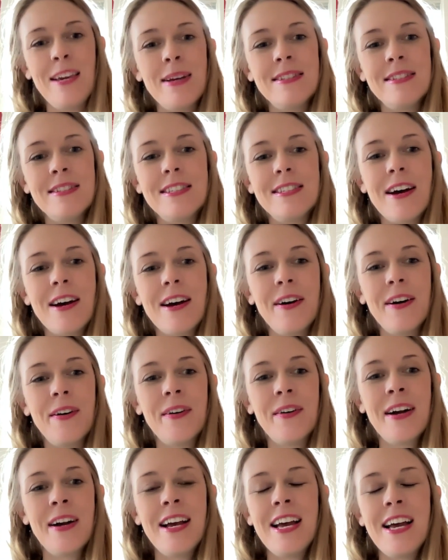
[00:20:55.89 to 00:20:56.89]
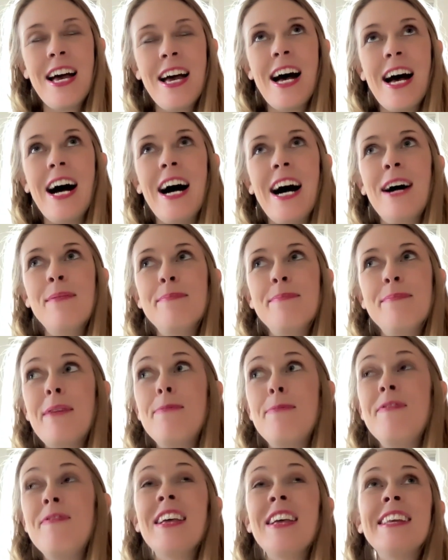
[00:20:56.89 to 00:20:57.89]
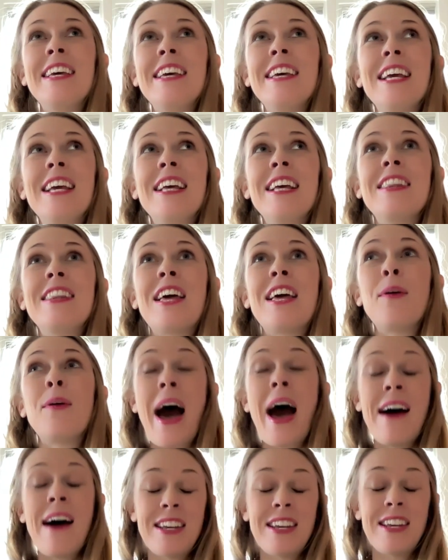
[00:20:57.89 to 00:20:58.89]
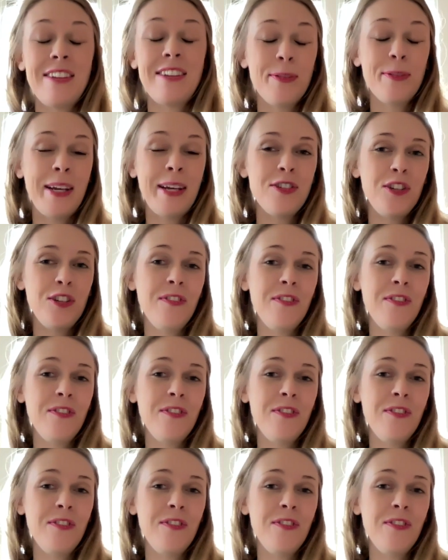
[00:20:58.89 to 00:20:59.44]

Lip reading: And so by feeling that you have that information,